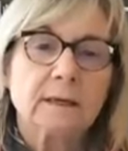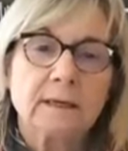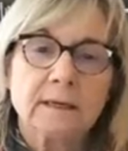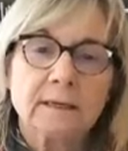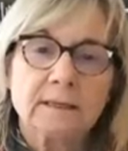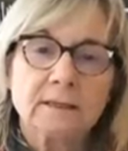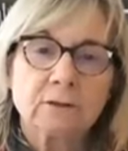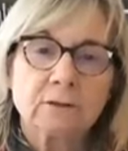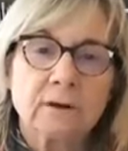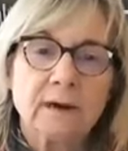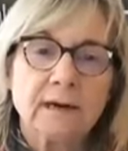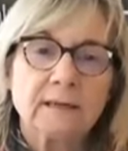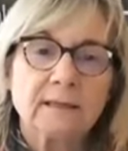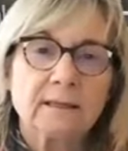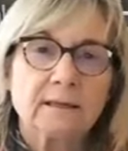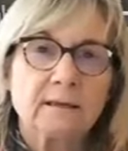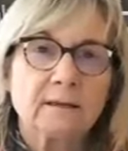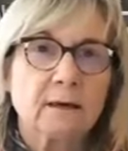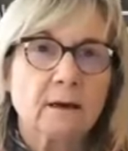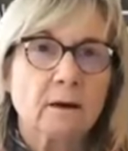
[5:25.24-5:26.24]

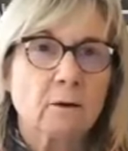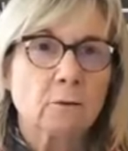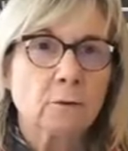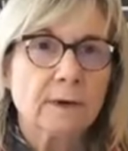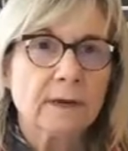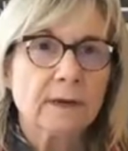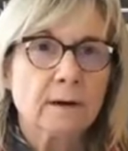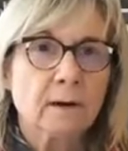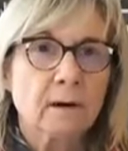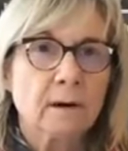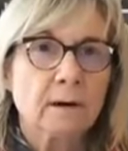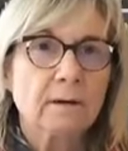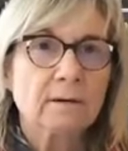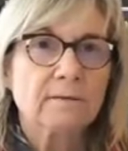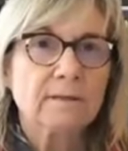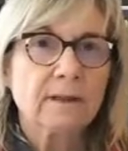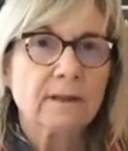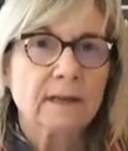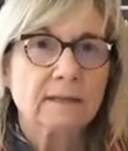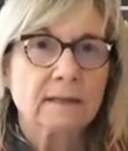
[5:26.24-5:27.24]
interacting OER
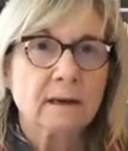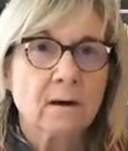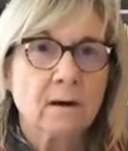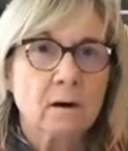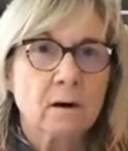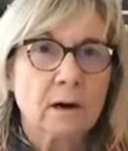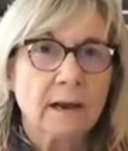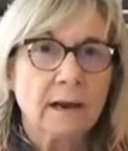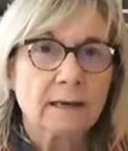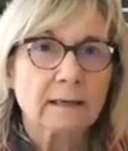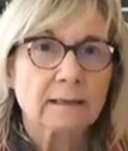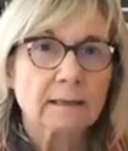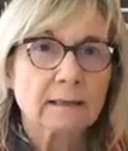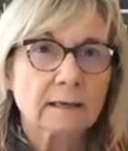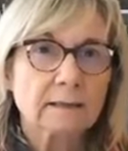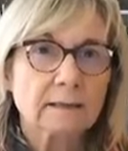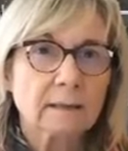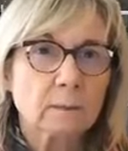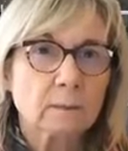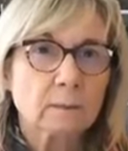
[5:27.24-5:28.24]
that are
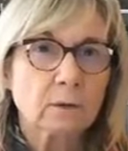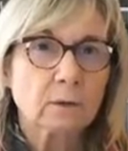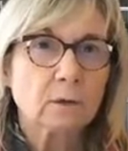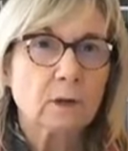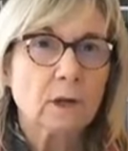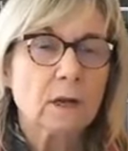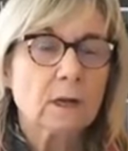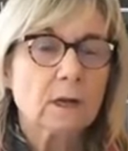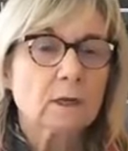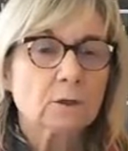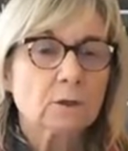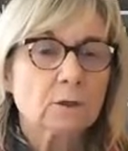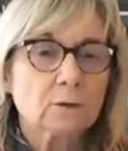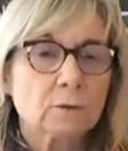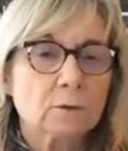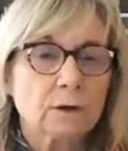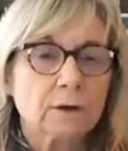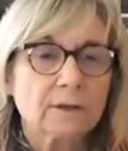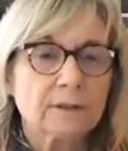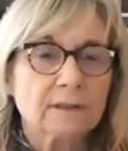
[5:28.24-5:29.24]
accessible
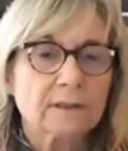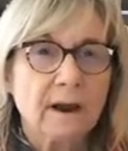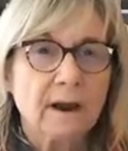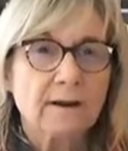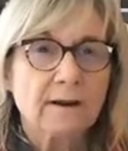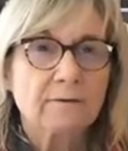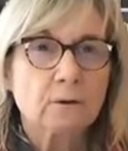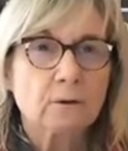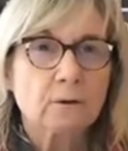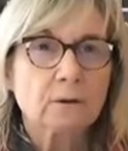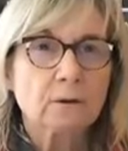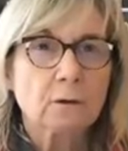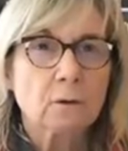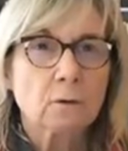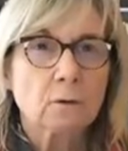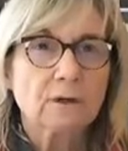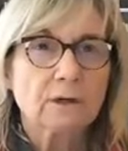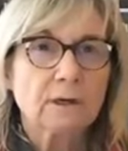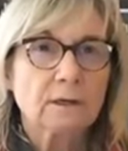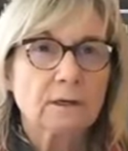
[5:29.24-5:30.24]
to a diverse
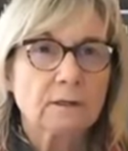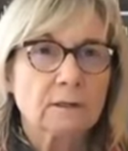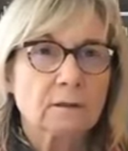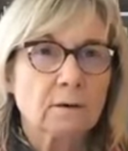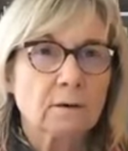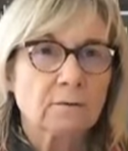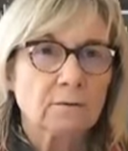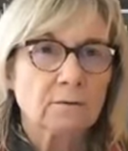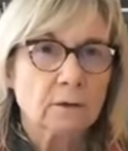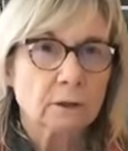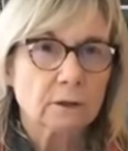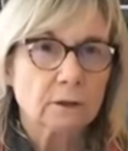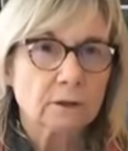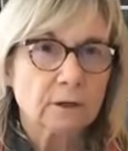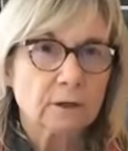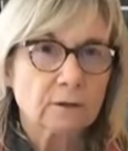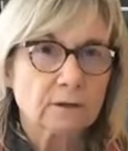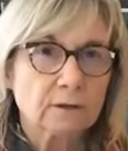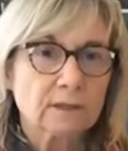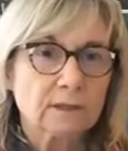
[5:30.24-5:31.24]
audience of
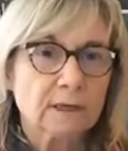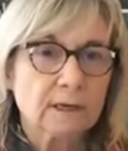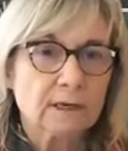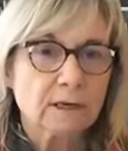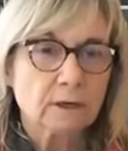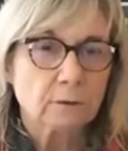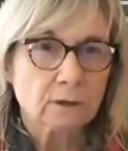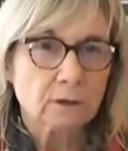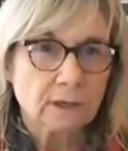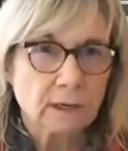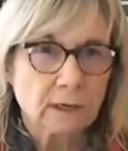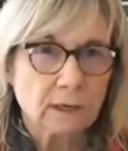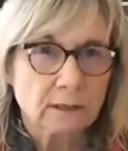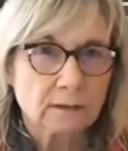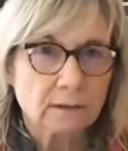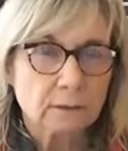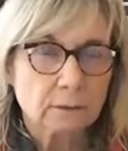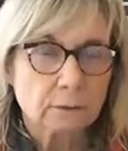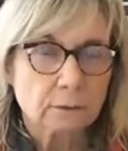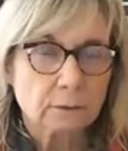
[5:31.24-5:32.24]
learners in your
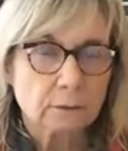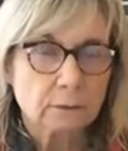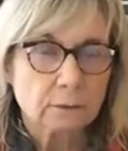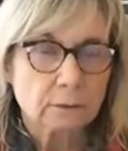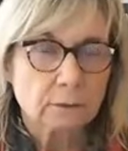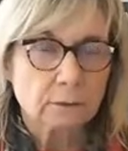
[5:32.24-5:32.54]
classroom.